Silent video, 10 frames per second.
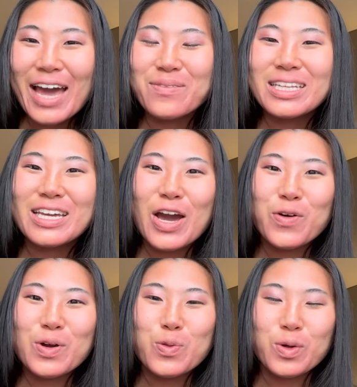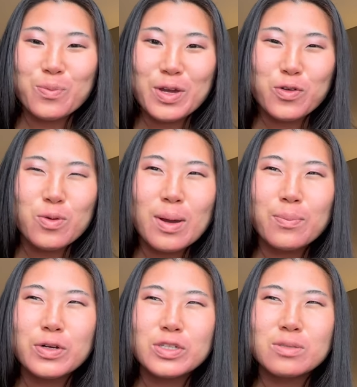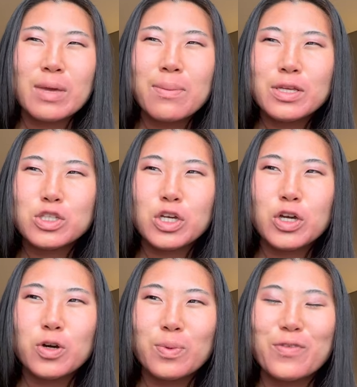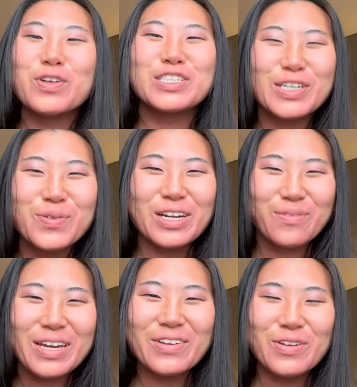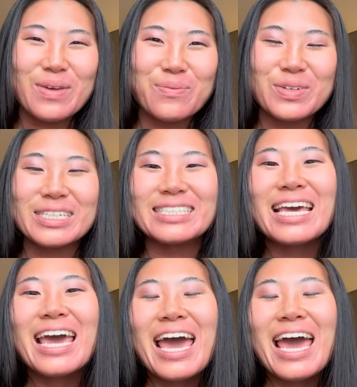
I'm gonna go with one of my crew members, maybe two, but for sure one of my crew members,